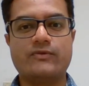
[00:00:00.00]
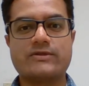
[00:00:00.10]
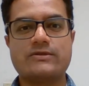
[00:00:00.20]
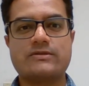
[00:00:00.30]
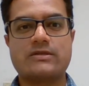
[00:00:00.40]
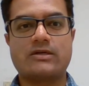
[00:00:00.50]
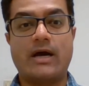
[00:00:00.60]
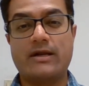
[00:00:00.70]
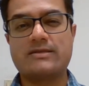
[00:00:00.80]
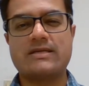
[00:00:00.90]
versus the
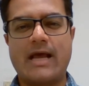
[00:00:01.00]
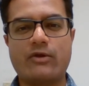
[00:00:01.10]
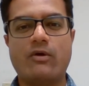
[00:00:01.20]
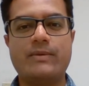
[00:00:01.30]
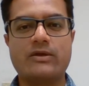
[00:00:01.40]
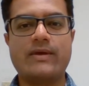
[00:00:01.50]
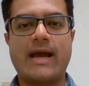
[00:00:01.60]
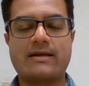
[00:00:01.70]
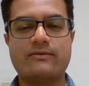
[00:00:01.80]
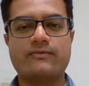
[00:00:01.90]
current scenario of being
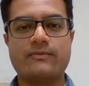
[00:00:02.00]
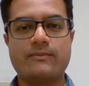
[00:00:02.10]
reactive.